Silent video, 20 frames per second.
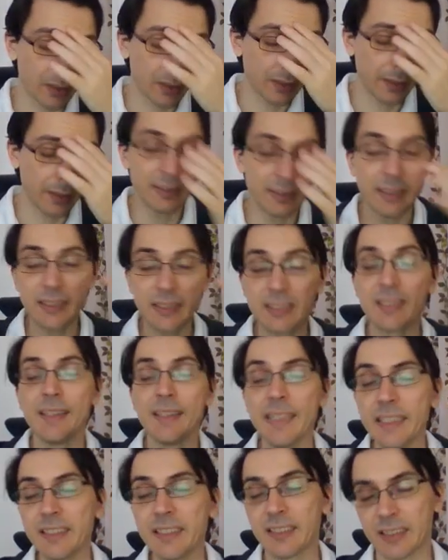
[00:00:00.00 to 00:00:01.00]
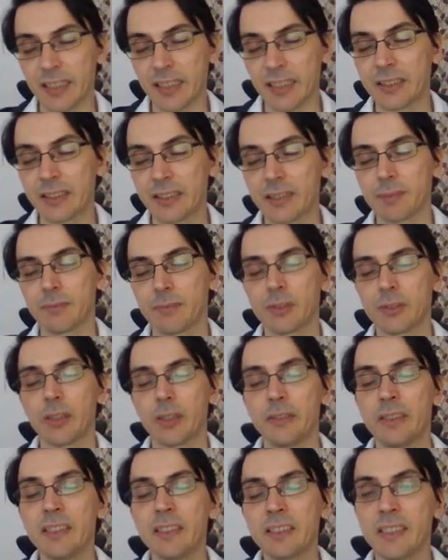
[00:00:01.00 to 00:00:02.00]
this leads us, sorry,
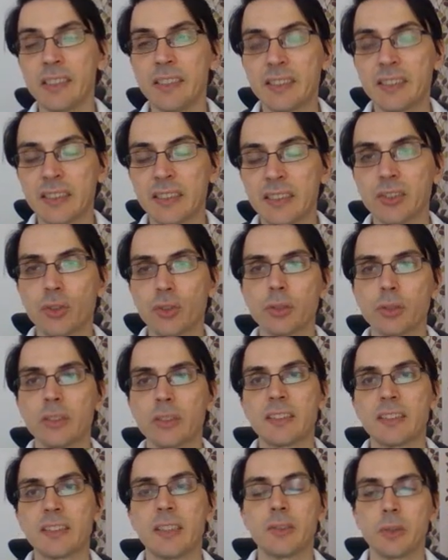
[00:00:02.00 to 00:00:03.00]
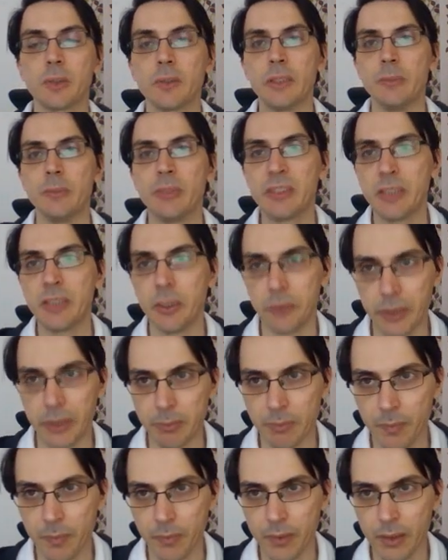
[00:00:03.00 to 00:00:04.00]
this leads us to the central limit theorem.
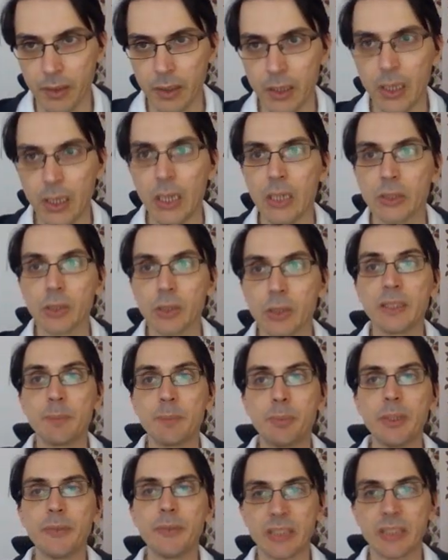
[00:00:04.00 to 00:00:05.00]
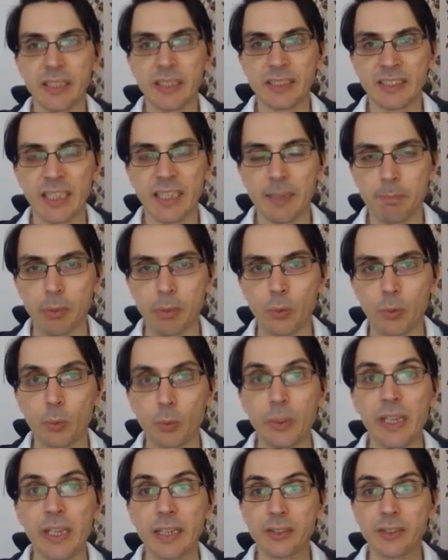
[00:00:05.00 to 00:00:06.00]
So in the previous example,
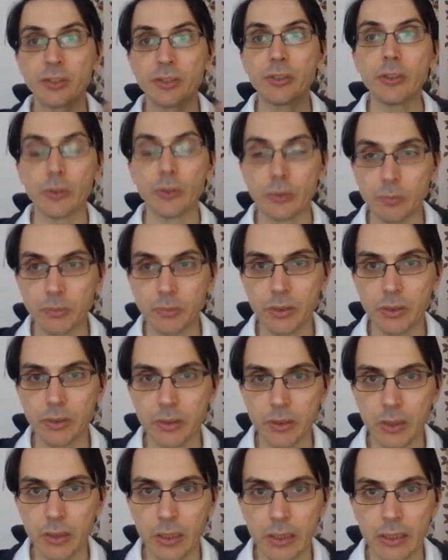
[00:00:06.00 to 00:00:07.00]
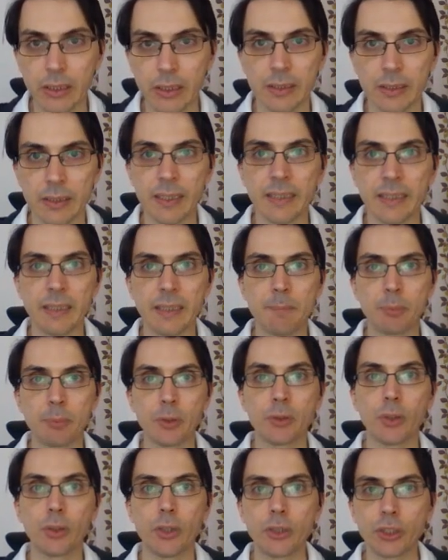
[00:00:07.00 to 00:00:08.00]
we assumed that the
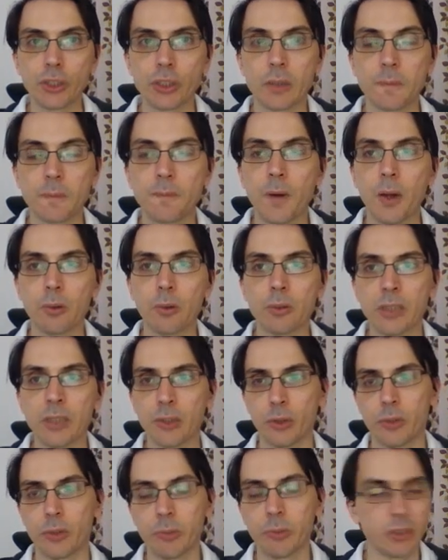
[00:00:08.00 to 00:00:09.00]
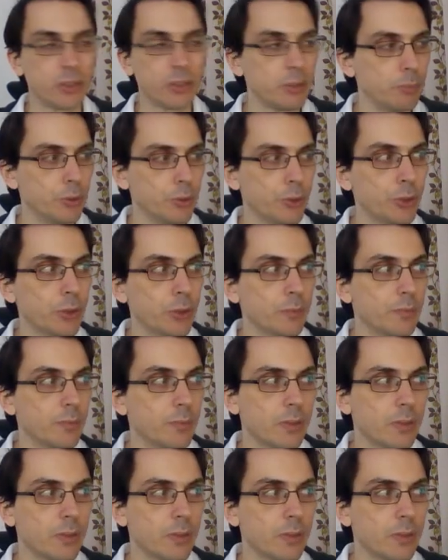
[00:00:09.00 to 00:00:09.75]
production followed a normal distribution.